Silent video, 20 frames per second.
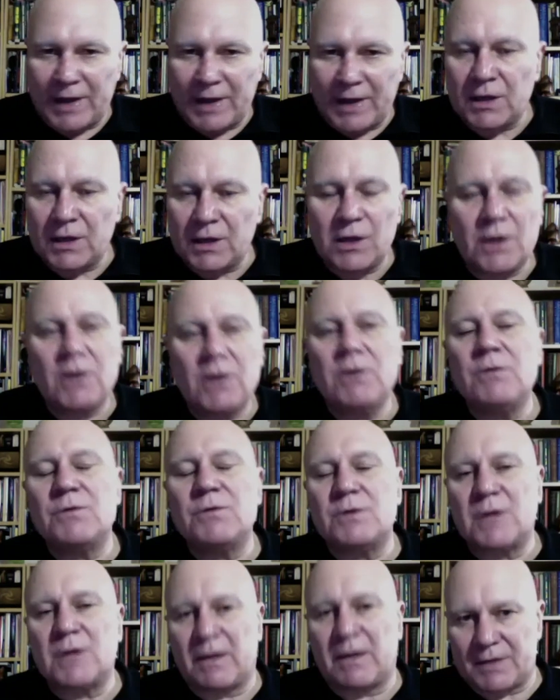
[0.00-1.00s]
huge
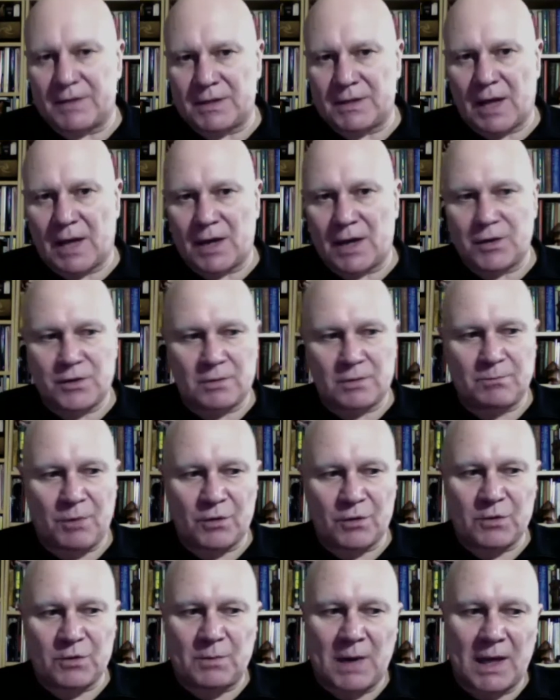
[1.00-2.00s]
devastation,
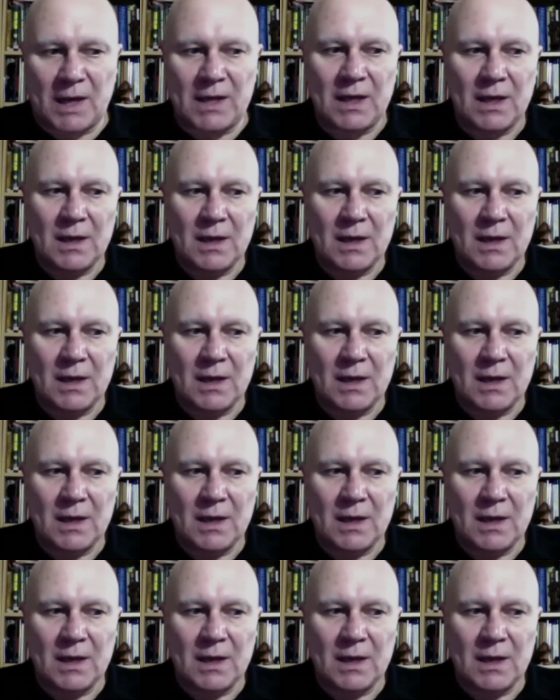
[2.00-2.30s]
possibly